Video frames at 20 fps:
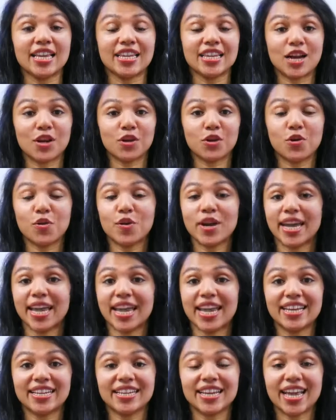Now go
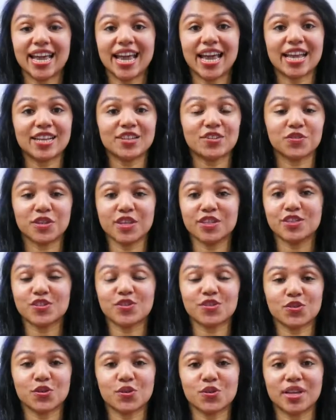ahead and read the
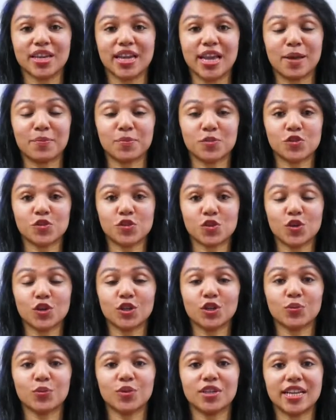story. I'm
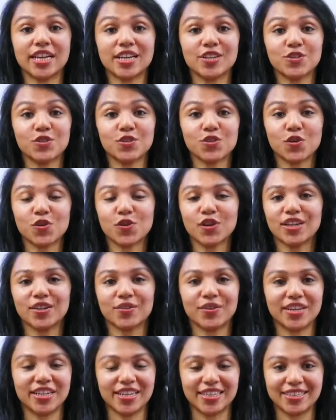sure you would enjoy
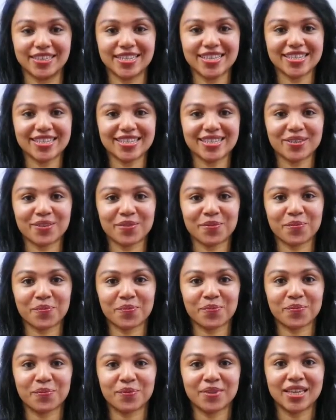reading this.
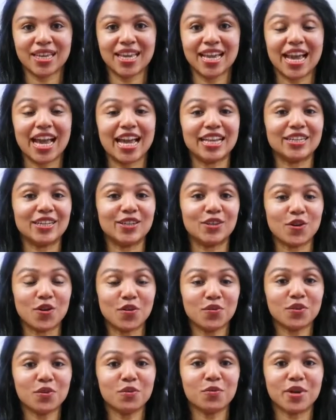And
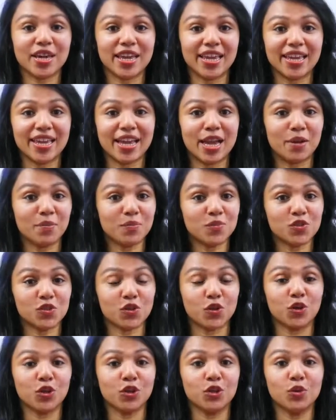along the way, I'm
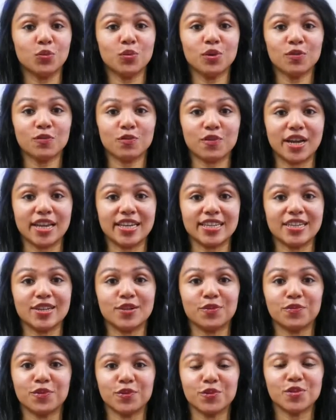sure you will find
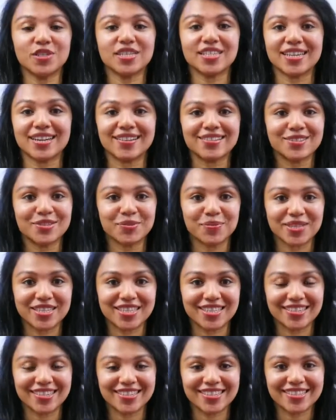a few tongue
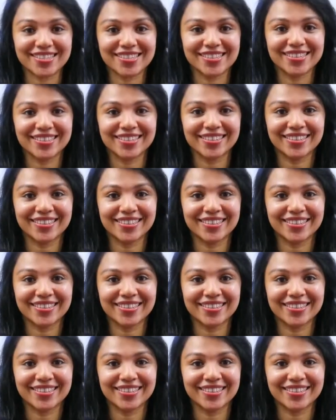twisters.